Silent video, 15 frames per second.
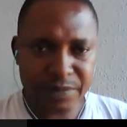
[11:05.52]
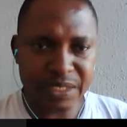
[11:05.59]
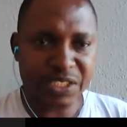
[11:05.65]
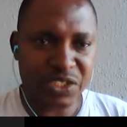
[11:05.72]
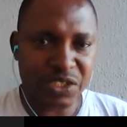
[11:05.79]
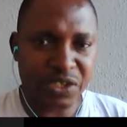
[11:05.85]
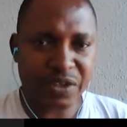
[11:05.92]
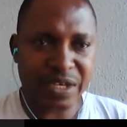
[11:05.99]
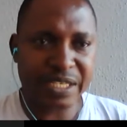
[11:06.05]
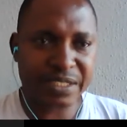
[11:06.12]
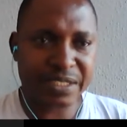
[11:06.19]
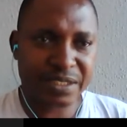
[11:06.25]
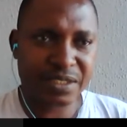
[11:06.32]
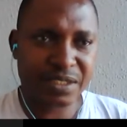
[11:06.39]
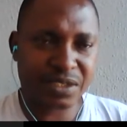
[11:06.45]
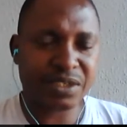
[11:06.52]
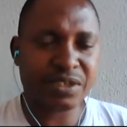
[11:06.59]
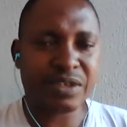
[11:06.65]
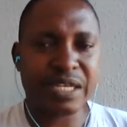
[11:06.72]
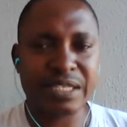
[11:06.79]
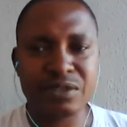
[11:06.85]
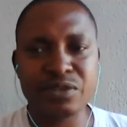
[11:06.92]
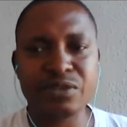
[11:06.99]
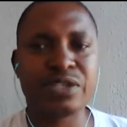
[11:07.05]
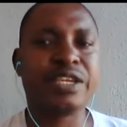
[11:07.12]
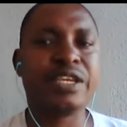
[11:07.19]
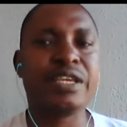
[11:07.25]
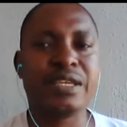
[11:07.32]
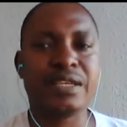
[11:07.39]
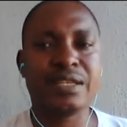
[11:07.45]
It's all right. It's all right.
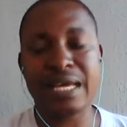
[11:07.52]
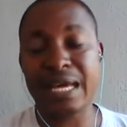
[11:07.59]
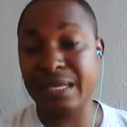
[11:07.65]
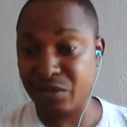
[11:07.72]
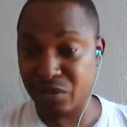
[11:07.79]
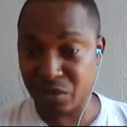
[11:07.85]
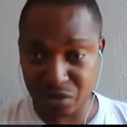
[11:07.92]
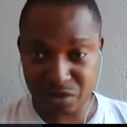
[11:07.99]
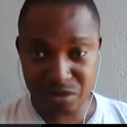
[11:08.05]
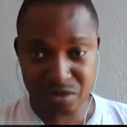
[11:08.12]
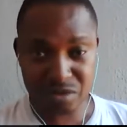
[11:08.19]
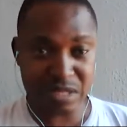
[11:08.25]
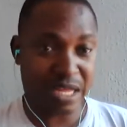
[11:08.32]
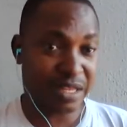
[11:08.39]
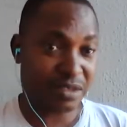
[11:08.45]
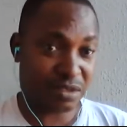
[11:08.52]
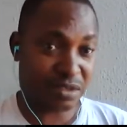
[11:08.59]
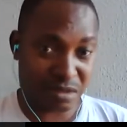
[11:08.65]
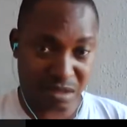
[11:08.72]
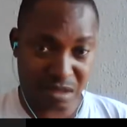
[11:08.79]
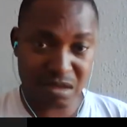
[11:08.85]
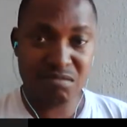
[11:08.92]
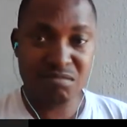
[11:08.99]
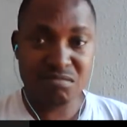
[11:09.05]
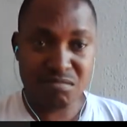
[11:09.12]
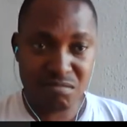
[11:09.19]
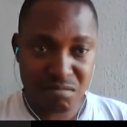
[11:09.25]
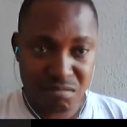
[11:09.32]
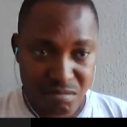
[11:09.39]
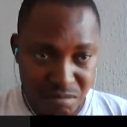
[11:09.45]
Okay, that's good. That's
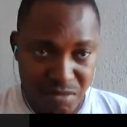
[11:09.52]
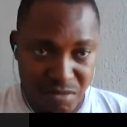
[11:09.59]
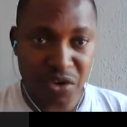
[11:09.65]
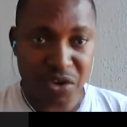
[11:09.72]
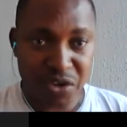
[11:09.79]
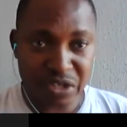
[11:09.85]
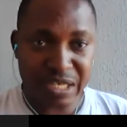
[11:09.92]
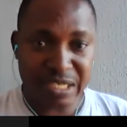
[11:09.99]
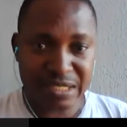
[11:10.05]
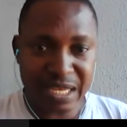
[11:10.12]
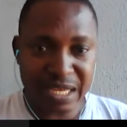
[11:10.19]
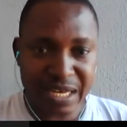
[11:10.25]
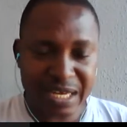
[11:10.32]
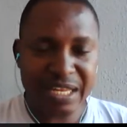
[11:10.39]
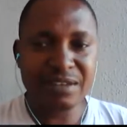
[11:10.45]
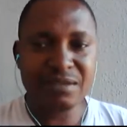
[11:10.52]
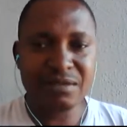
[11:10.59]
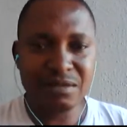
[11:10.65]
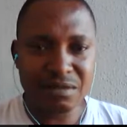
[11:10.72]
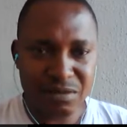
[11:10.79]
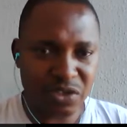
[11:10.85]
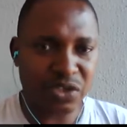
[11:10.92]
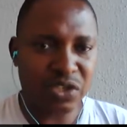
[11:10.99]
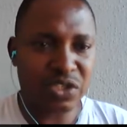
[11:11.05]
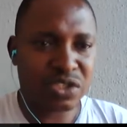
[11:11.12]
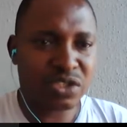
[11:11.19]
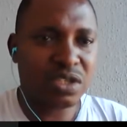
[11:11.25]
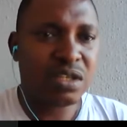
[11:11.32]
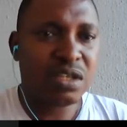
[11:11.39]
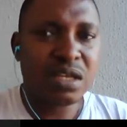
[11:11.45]
your own understanding. Good.
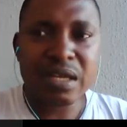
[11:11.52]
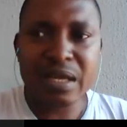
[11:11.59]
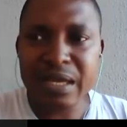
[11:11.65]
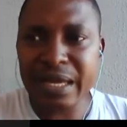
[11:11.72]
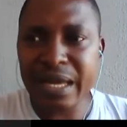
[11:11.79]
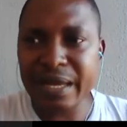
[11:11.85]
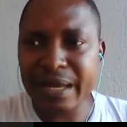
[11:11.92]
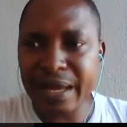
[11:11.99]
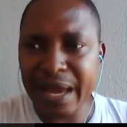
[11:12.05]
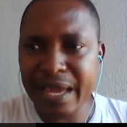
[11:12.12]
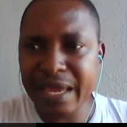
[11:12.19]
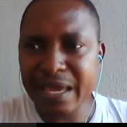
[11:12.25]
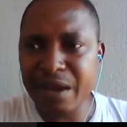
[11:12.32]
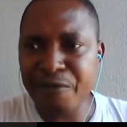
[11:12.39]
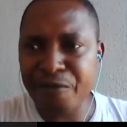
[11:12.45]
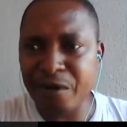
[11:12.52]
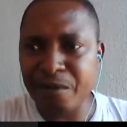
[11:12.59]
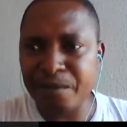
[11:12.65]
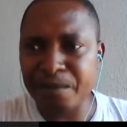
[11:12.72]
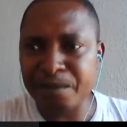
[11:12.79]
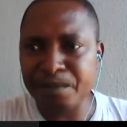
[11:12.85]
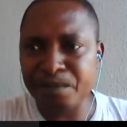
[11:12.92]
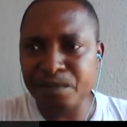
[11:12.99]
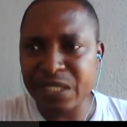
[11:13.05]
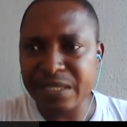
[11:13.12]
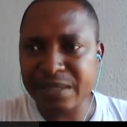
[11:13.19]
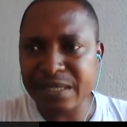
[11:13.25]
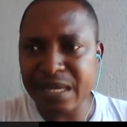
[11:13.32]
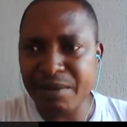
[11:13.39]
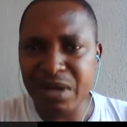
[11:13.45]
Can I hear from
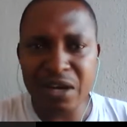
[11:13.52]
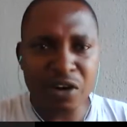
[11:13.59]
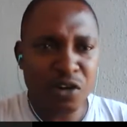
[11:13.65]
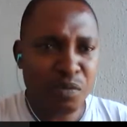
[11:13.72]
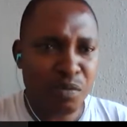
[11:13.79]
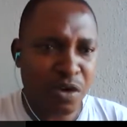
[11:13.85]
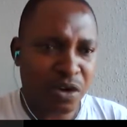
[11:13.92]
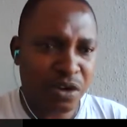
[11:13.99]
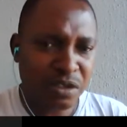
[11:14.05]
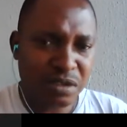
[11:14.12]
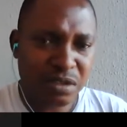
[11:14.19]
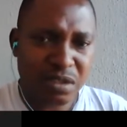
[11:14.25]
Samuel Omo?